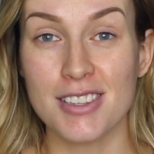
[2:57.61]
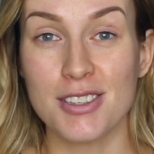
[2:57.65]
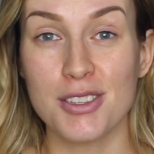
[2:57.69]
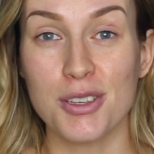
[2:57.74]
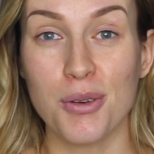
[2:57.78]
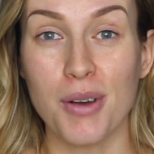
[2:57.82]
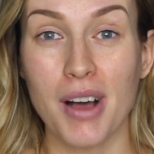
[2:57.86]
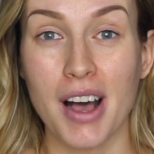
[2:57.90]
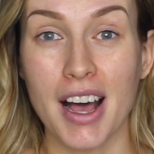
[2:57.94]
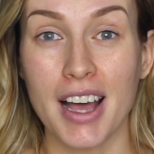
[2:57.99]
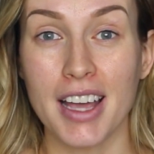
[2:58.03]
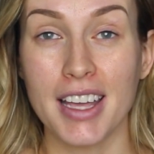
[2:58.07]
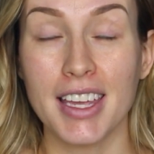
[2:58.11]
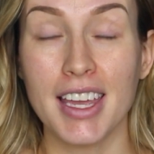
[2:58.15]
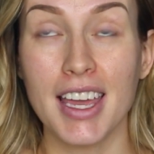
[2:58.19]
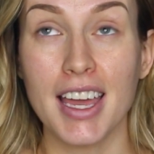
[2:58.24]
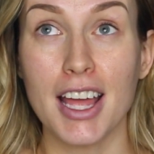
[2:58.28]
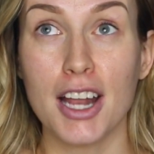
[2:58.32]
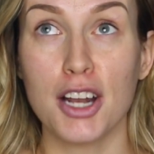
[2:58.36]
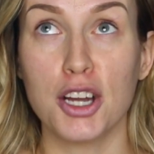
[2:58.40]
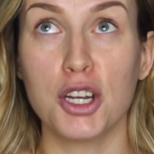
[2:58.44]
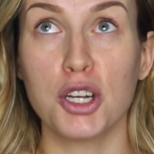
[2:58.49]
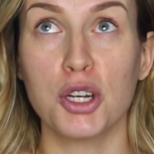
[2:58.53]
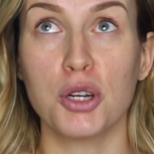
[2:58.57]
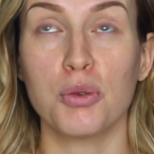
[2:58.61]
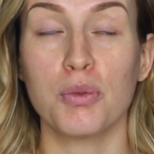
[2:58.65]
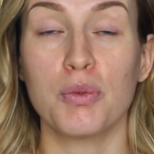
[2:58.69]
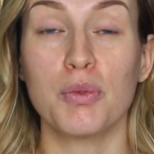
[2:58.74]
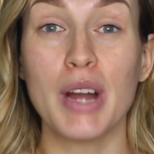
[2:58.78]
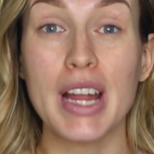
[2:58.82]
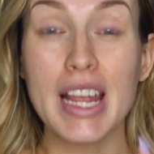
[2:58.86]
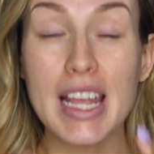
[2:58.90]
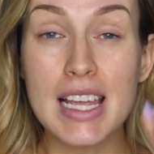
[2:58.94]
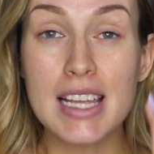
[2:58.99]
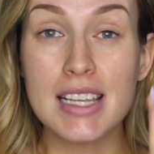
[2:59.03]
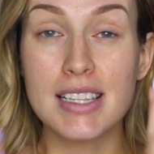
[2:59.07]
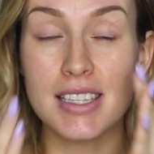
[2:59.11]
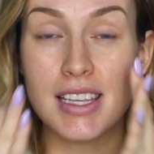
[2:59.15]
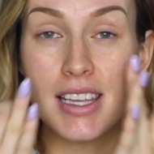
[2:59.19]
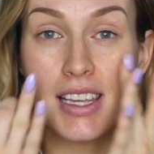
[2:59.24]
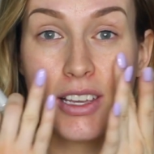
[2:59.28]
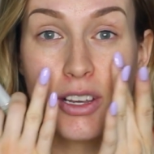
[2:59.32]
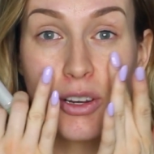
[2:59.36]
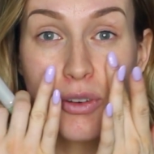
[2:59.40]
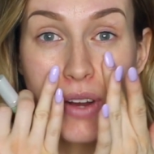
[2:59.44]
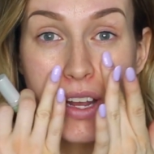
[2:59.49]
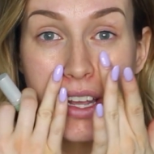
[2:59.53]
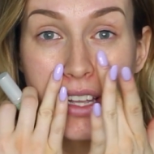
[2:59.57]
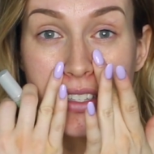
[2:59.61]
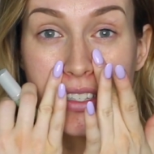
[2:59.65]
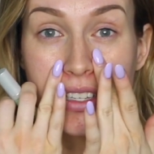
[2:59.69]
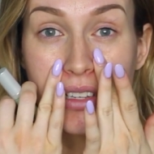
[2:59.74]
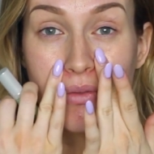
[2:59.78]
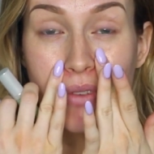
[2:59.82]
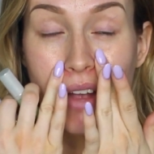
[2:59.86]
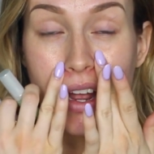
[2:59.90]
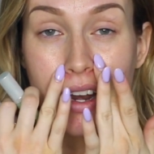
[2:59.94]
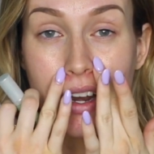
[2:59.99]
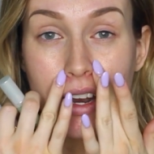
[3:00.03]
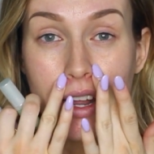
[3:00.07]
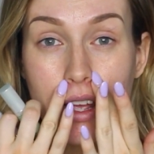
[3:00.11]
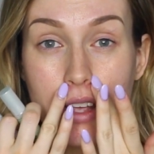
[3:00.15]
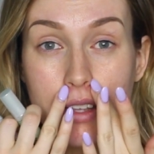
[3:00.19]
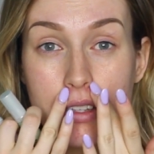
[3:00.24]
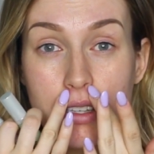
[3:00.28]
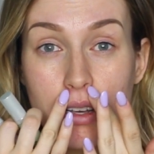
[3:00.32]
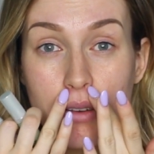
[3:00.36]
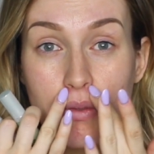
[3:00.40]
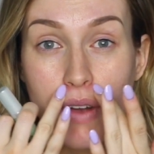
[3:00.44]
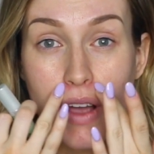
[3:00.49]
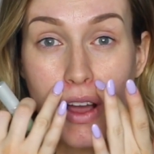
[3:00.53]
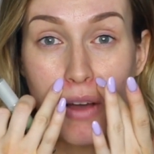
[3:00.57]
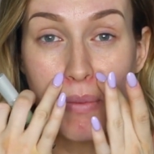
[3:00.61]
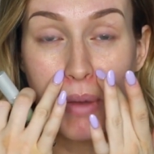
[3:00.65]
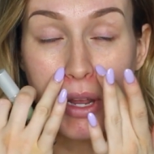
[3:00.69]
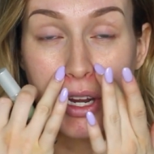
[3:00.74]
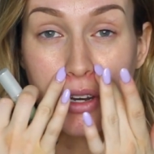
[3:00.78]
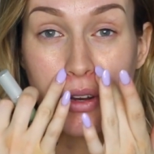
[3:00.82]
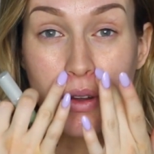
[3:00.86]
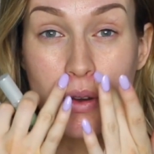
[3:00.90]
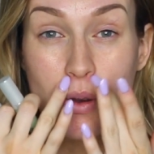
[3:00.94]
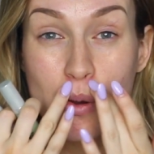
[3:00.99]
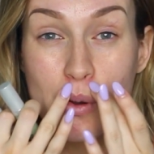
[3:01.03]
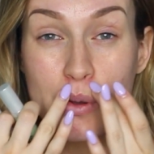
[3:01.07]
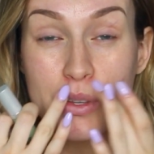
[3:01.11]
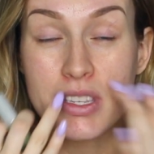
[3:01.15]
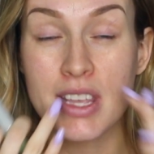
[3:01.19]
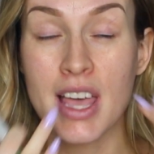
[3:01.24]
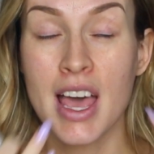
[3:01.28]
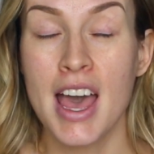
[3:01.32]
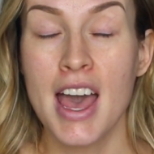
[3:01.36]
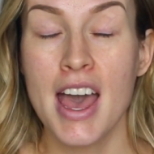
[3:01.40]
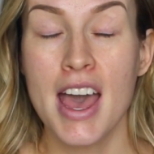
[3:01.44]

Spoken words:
So I get crazy redness around my nose,